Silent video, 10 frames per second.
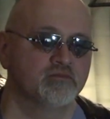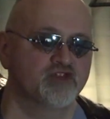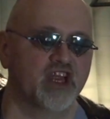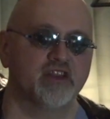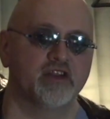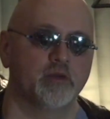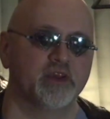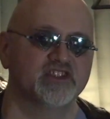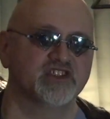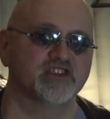Try it in little
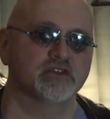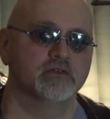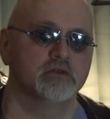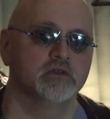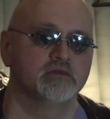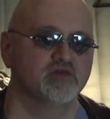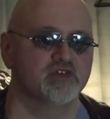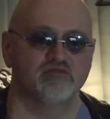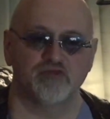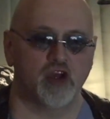pieces,
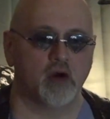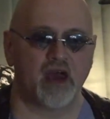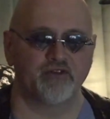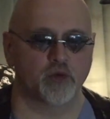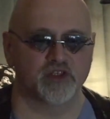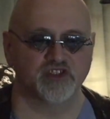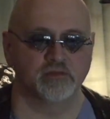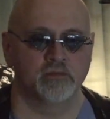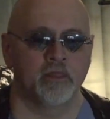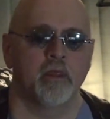afterwards.
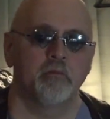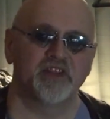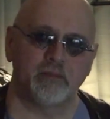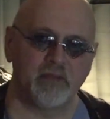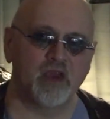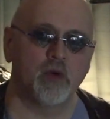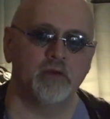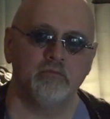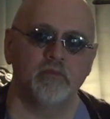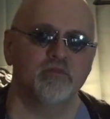But the big
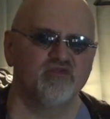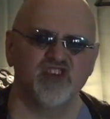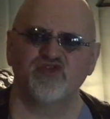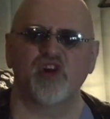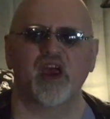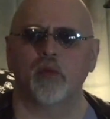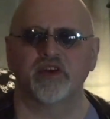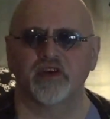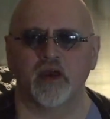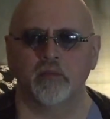one, just try it one
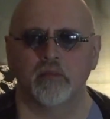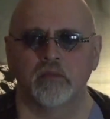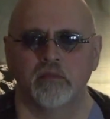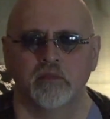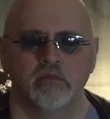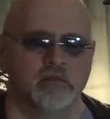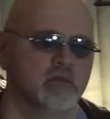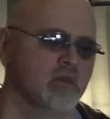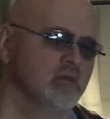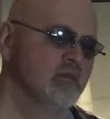time.
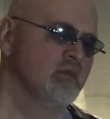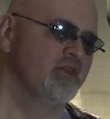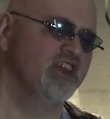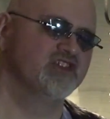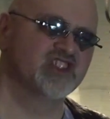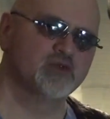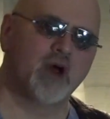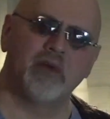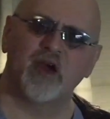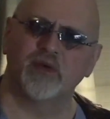Then you'll see why
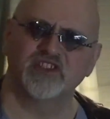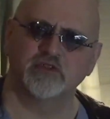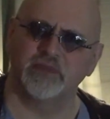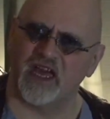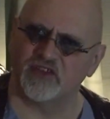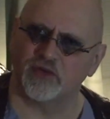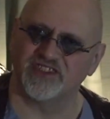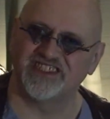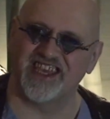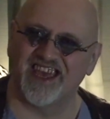mine went so bad
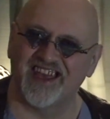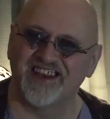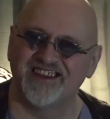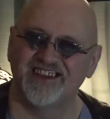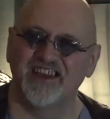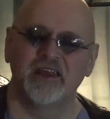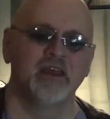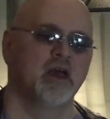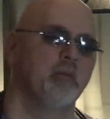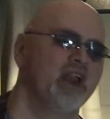towards the end.
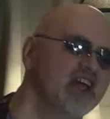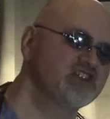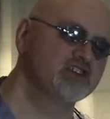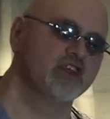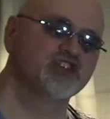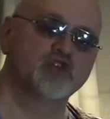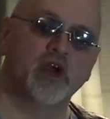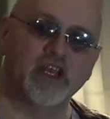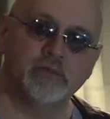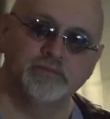But I still
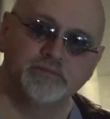enjoyed it.